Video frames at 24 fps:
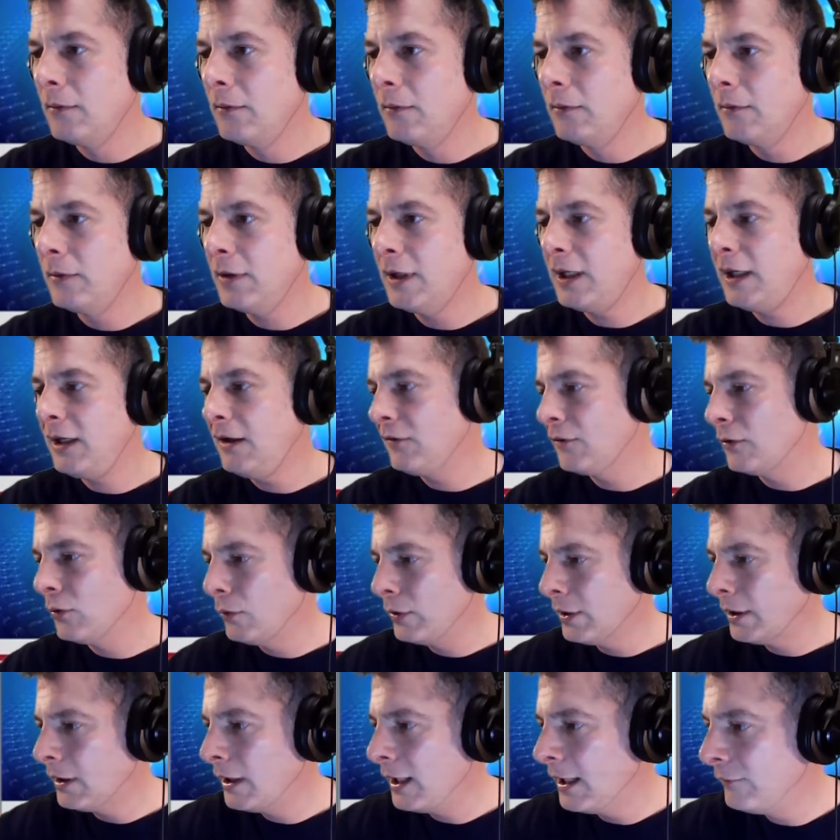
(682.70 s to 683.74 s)
that he's
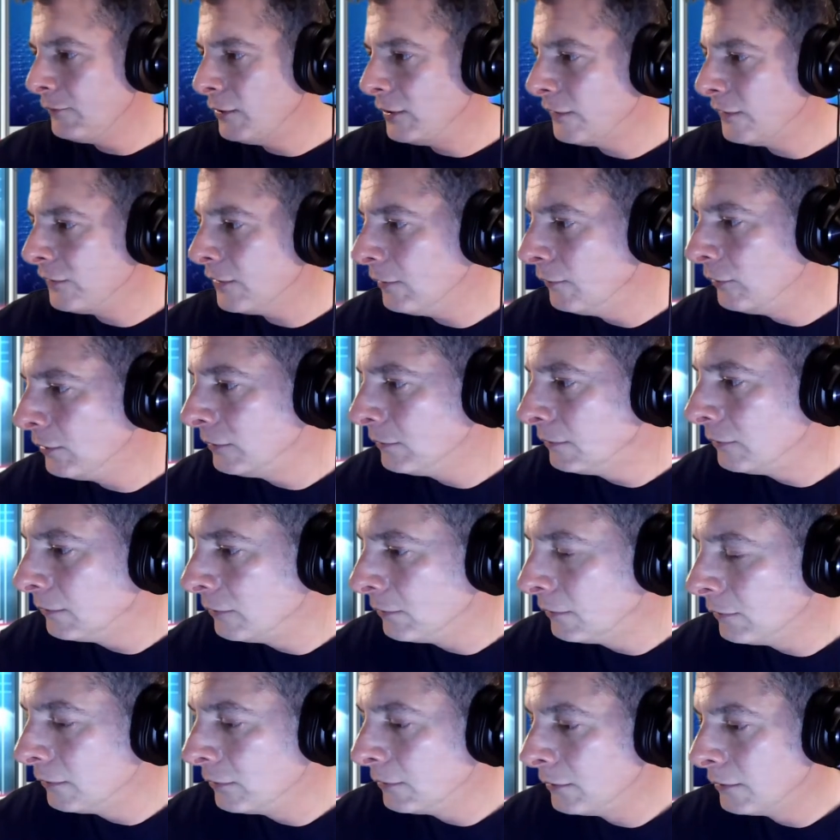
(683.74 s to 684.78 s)
going live at 7.
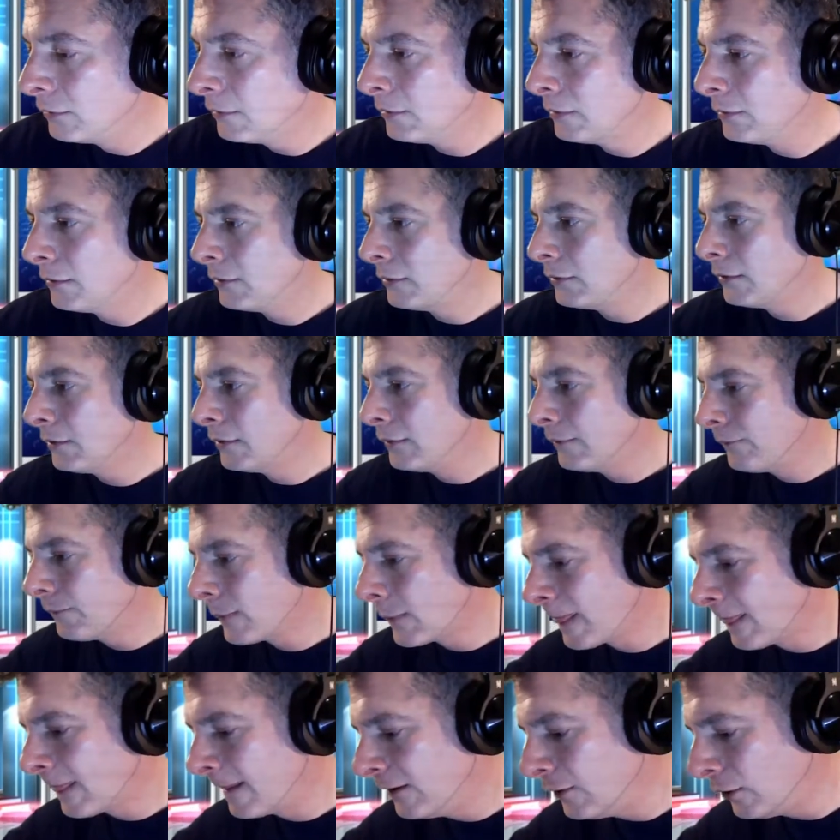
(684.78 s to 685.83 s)

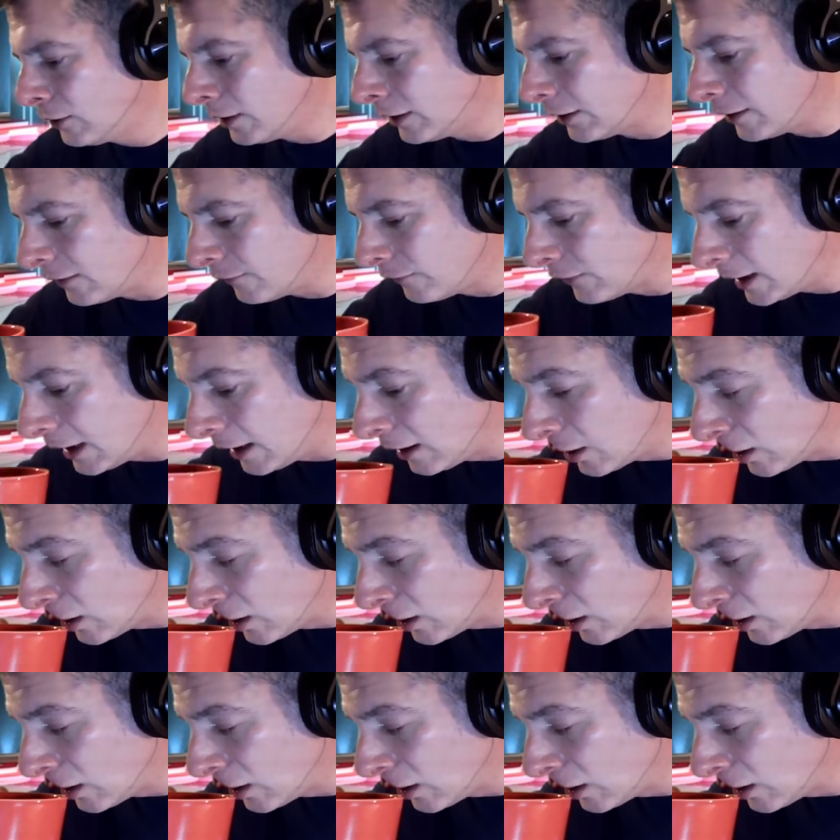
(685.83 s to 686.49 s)
He'll clarify.